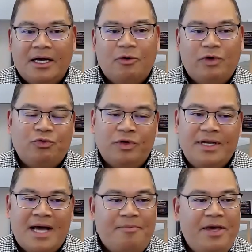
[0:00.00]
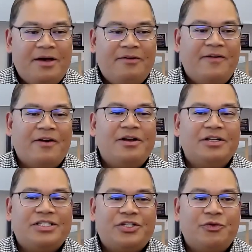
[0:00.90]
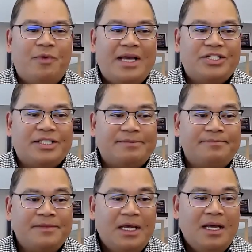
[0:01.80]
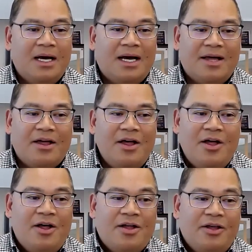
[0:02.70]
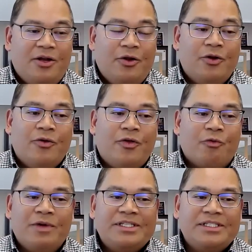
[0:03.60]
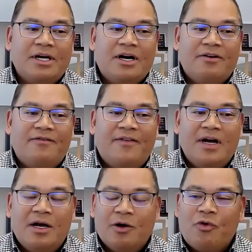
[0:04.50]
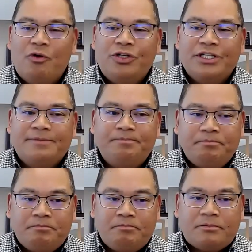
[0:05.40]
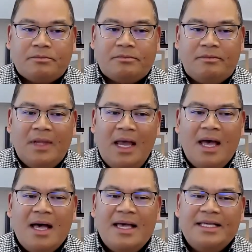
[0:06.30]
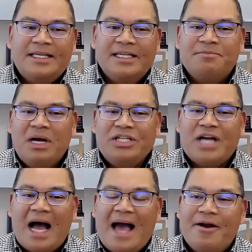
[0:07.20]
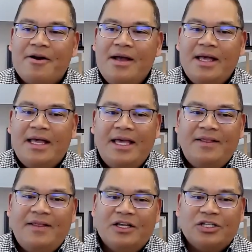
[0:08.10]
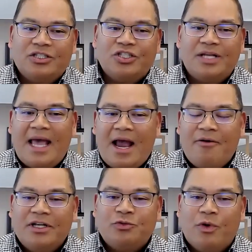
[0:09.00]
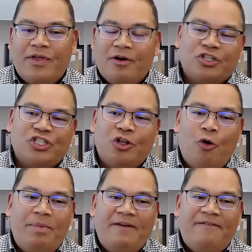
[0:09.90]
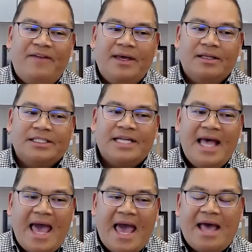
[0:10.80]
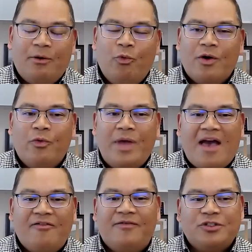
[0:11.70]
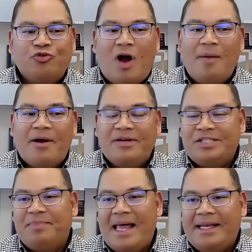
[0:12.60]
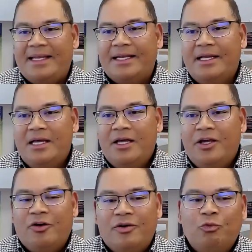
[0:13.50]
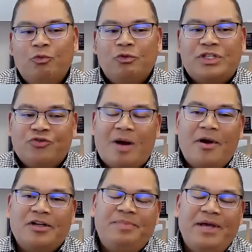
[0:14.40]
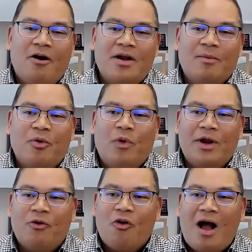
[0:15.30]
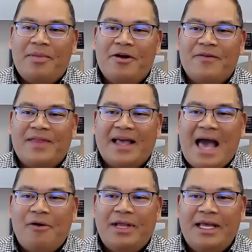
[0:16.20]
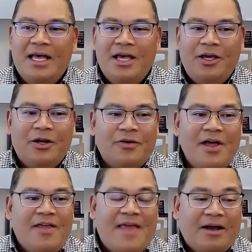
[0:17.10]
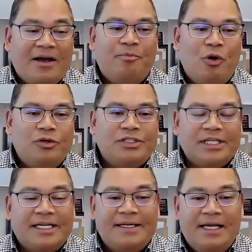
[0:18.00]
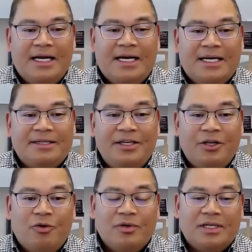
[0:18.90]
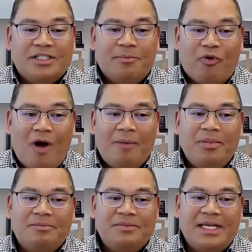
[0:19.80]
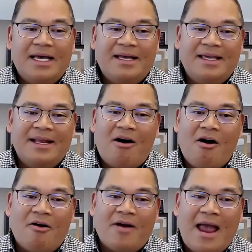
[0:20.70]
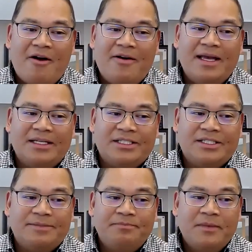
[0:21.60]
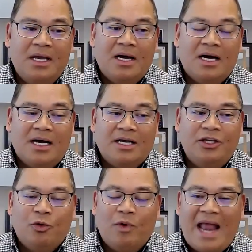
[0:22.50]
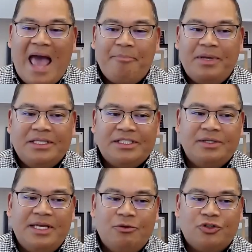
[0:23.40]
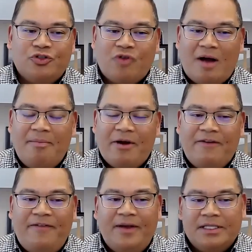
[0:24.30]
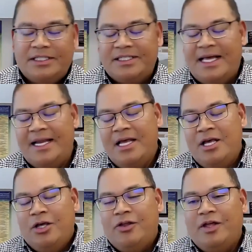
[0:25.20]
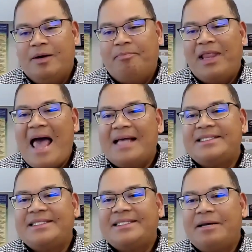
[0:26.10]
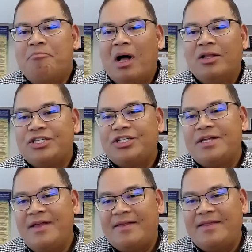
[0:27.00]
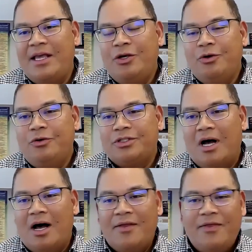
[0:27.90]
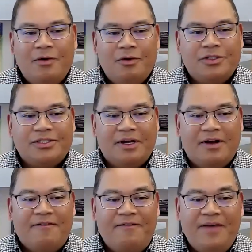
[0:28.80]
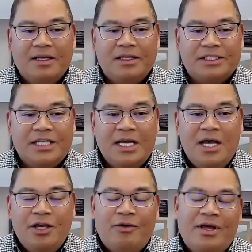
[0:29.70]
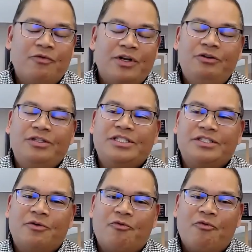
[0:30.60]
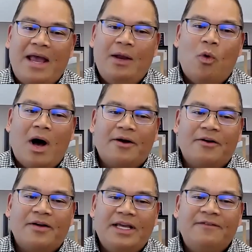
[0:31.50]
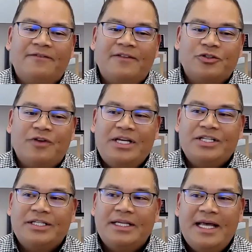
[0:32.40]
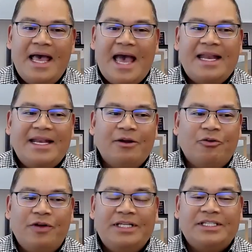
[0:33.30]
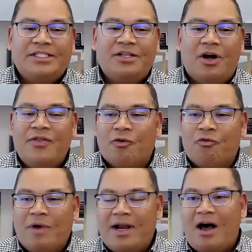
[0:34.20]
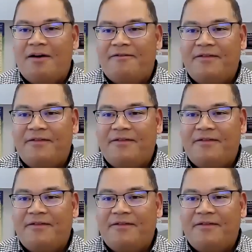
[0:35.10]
which would not be a very good situation. Uh, the risk of erosion is much higher in the areas where there are sloping fields and where we have strawberries planted. With strawberries being our number one crop here in the county, that could pose some problems in our areas. What happens in those strawberry fields is that the plastic mulch that they use on those fields, it reduces the rainwater infiltration and it increases the runoff.